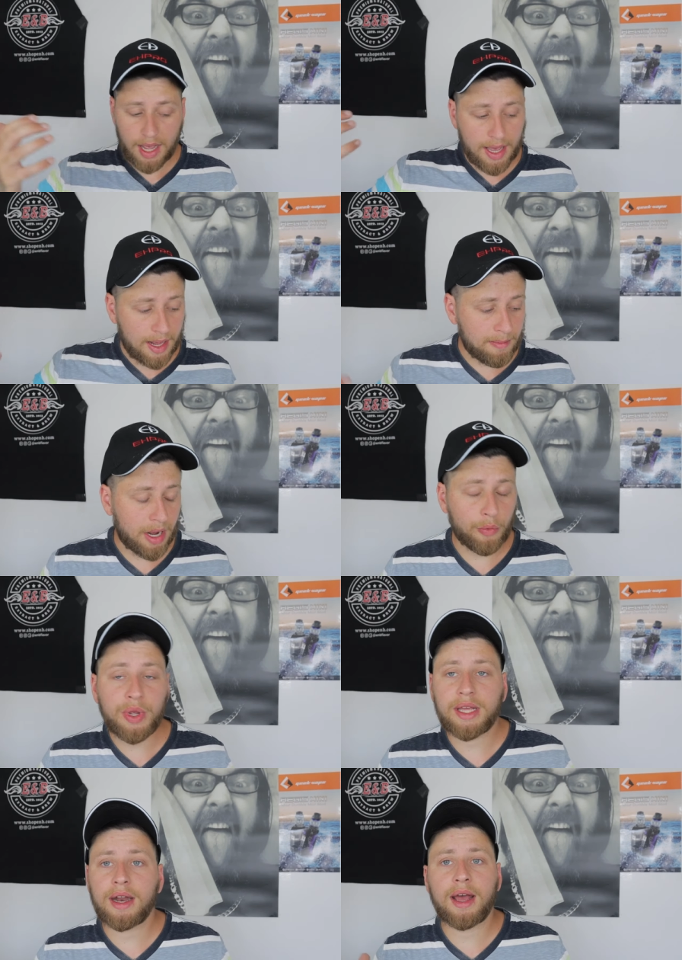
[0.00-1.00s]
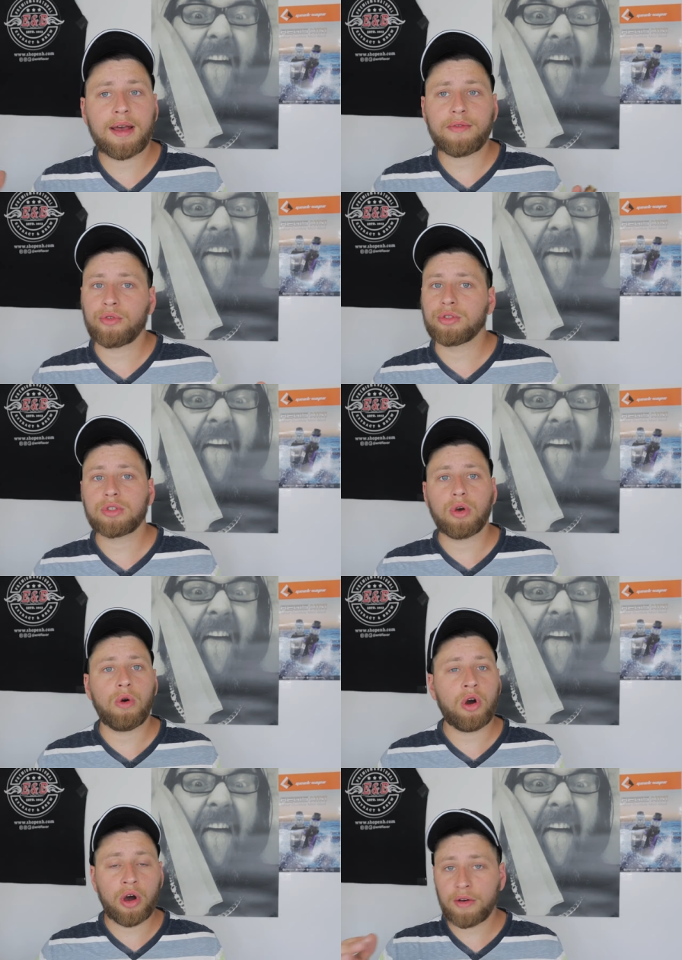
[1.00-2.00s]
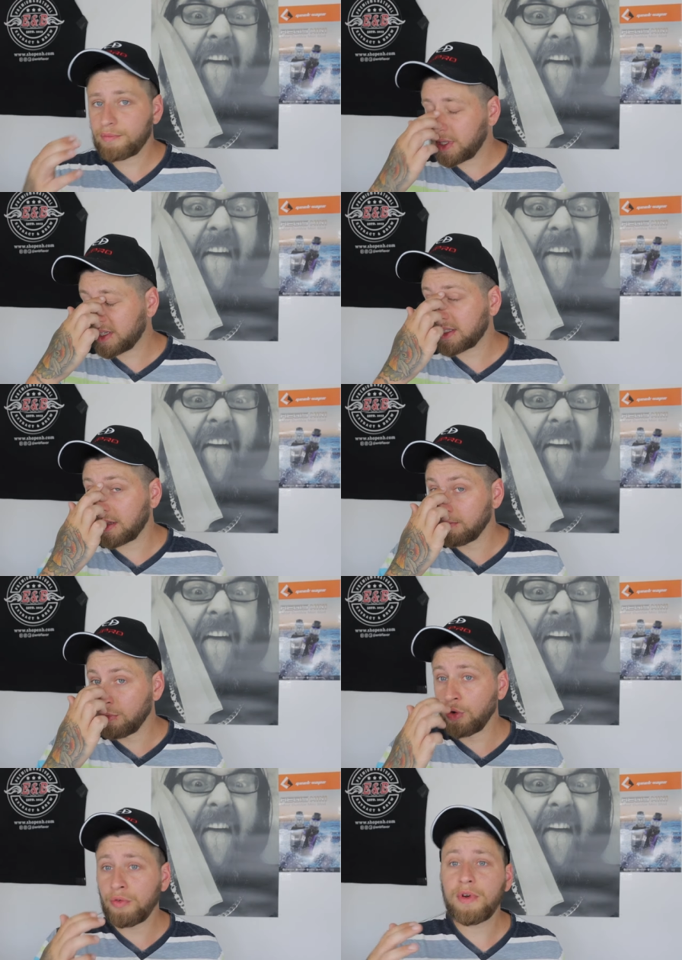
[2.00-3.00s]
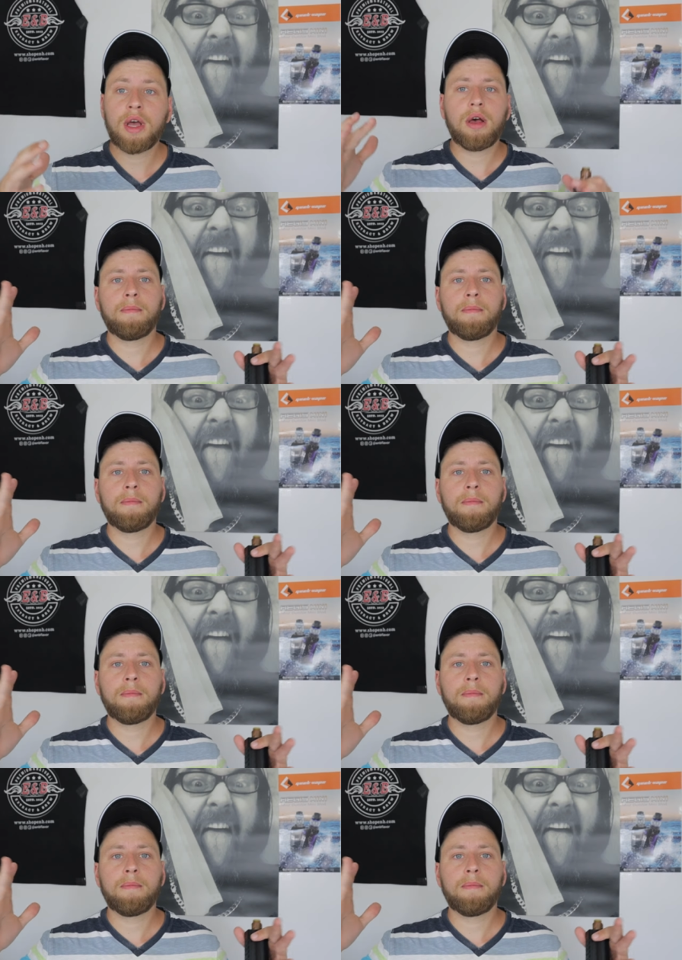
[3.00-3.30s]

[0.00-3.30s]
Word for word: I had about a week and a half or so off because of the move,